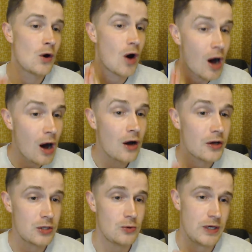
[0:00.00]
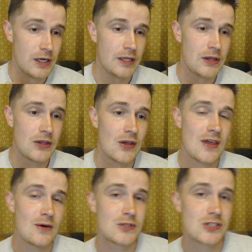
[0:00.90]
argue it that
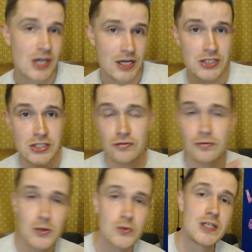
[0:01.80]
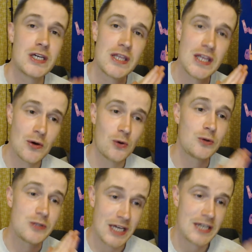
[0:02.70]
there was tons of music in the
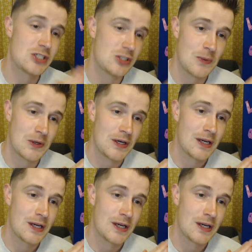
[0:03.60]
Old Testament,